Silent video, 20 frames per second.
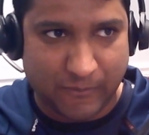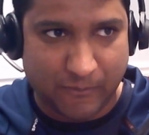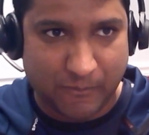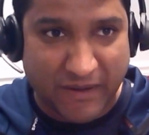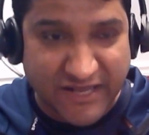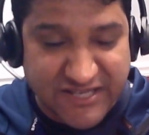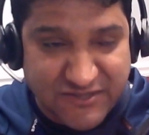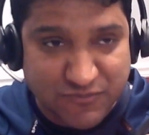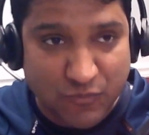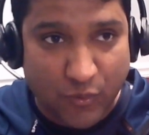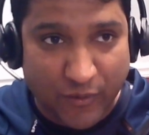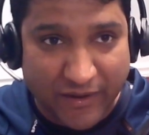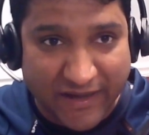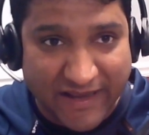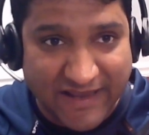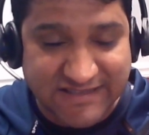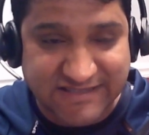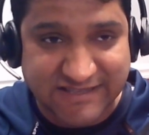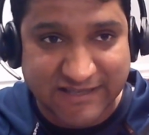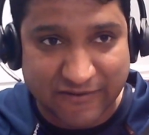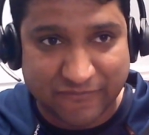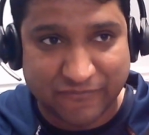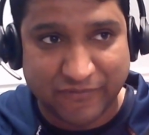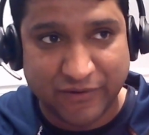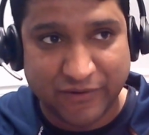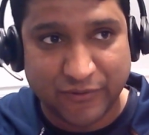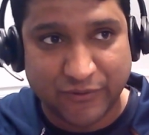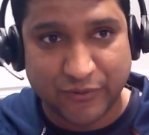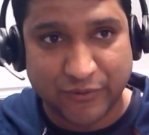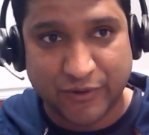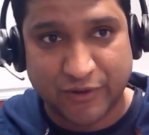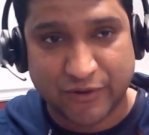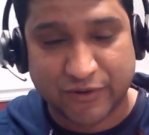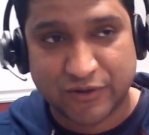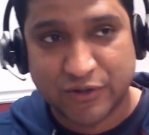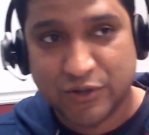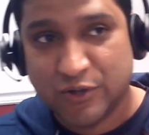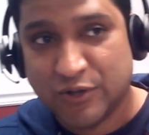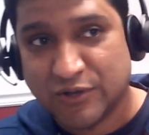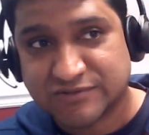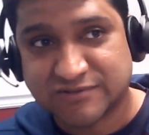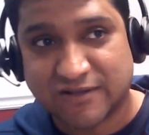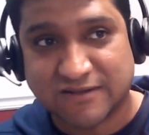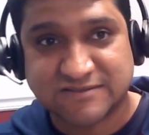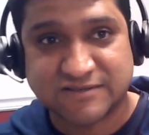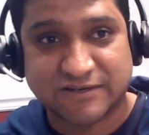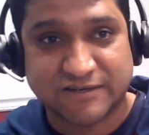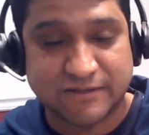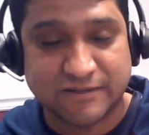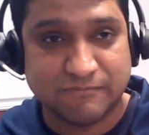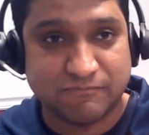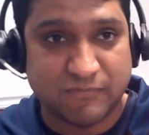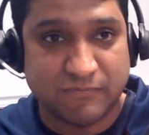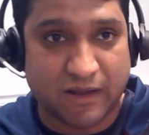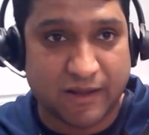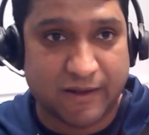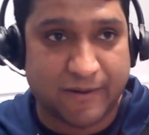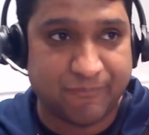much more easier for you to, solve certain